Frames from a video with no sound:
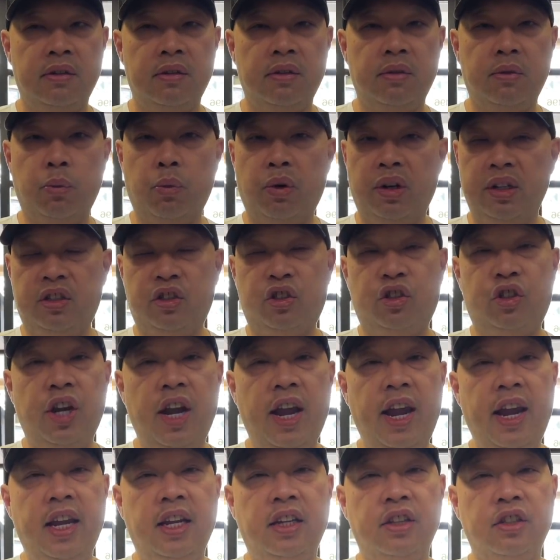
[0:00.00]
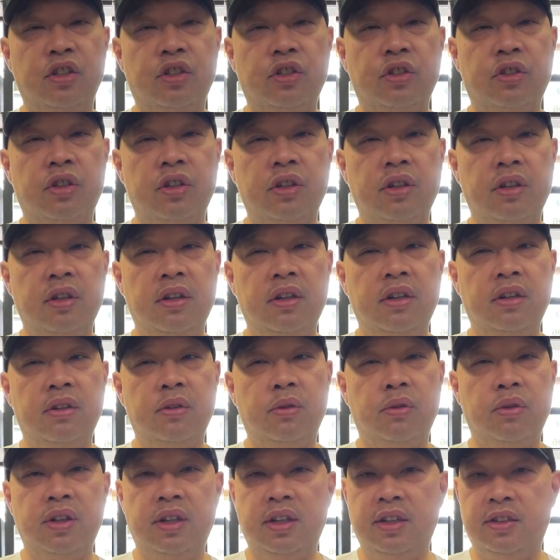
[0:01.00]
What's changed?
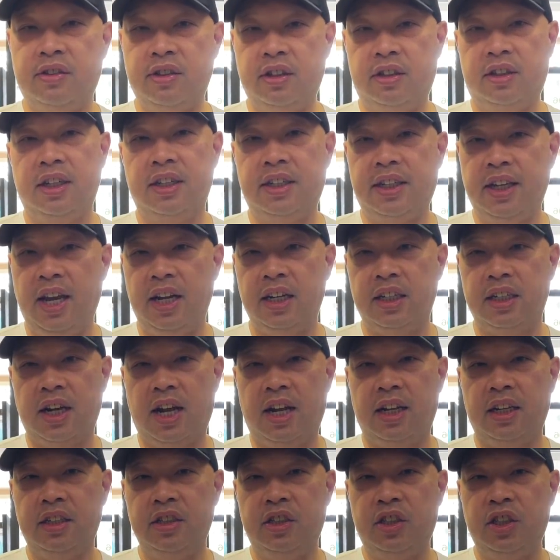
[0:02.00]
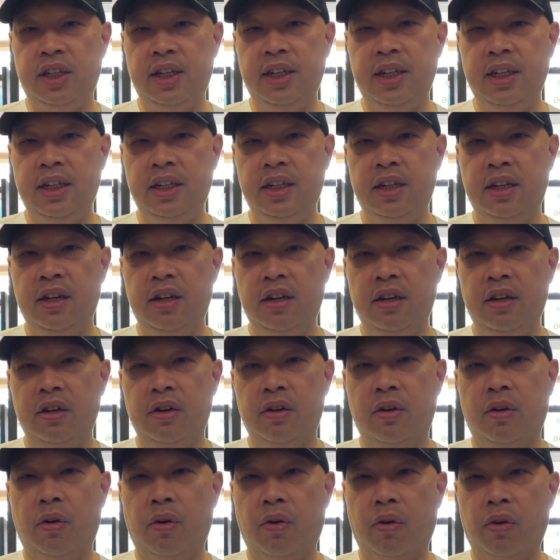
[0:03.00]
Is it the technology?
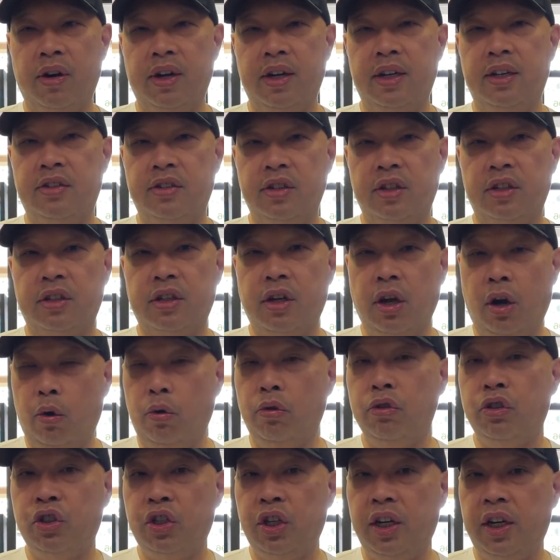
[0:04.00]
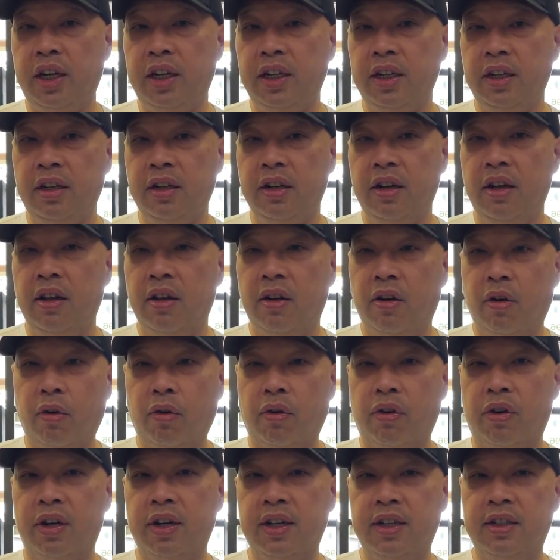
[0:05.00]
Or is it coaching?
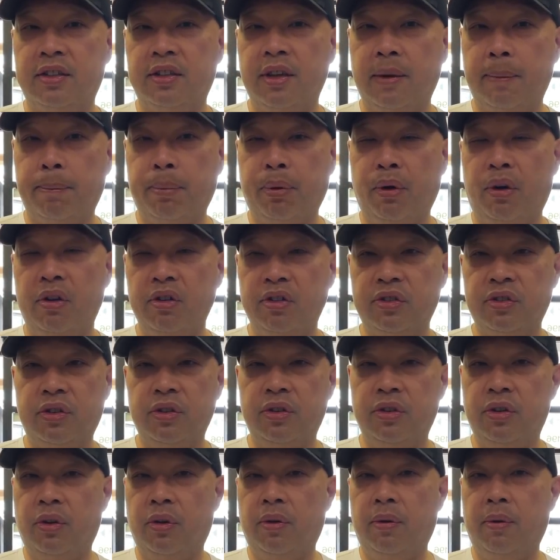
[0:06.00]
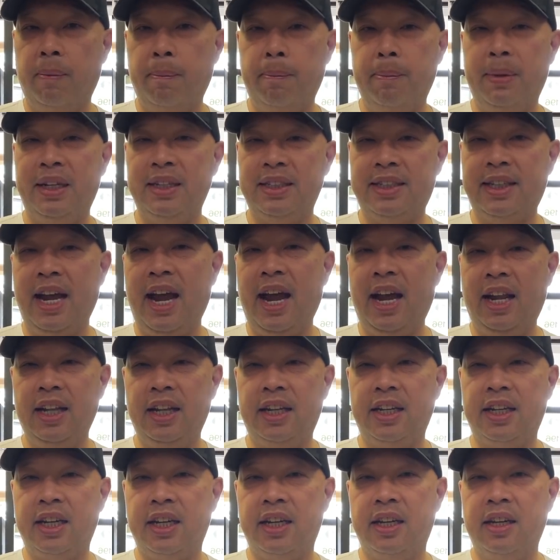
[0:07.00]
Or is it personal
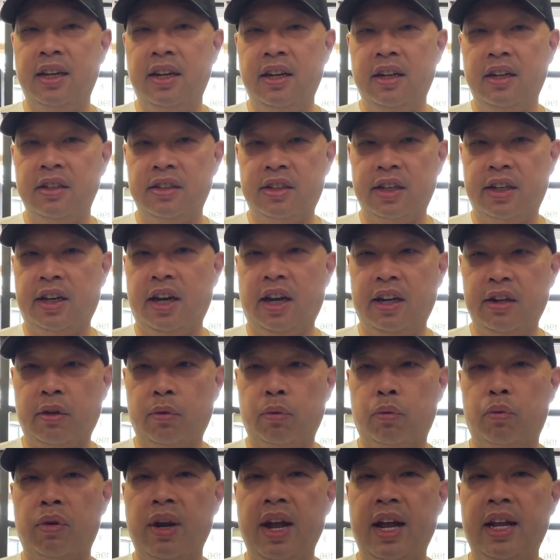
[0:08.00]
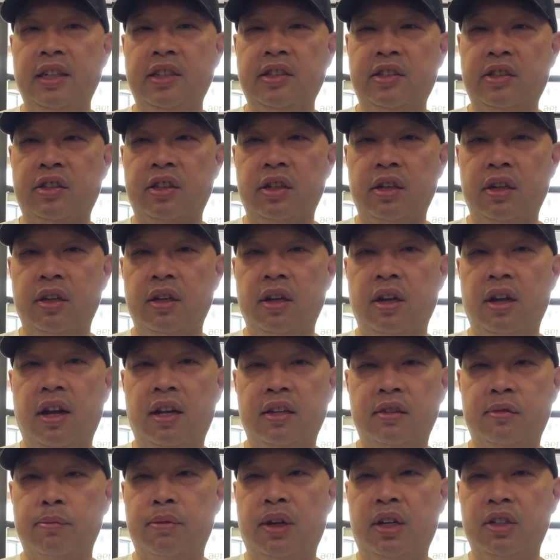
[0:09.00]
mentality to kind of rest
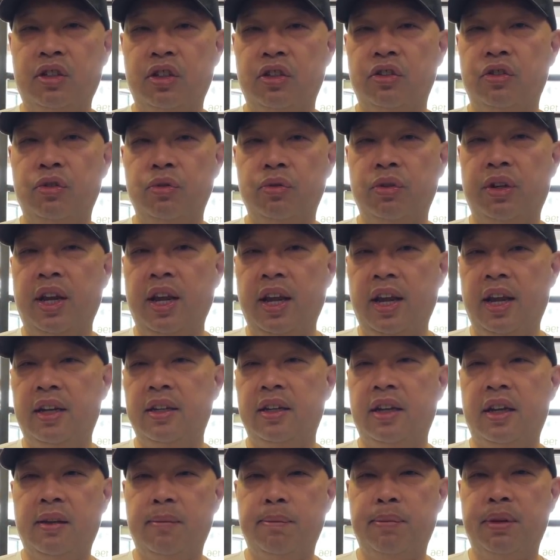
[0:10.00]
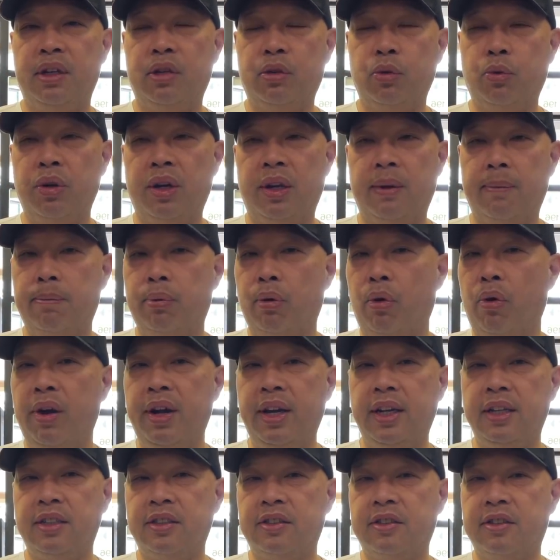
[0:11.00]
as much as you can in between
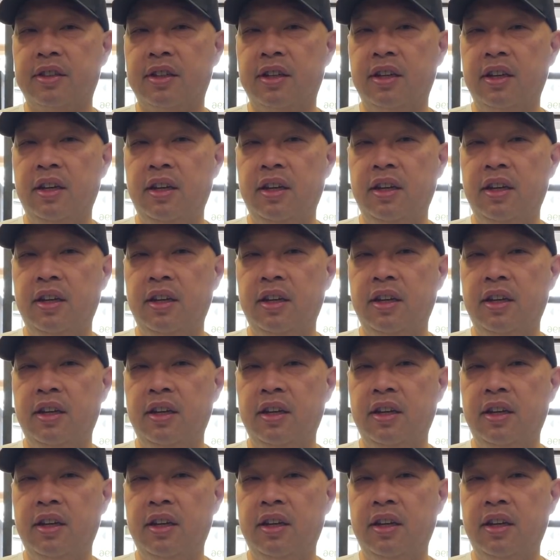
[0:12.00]
points?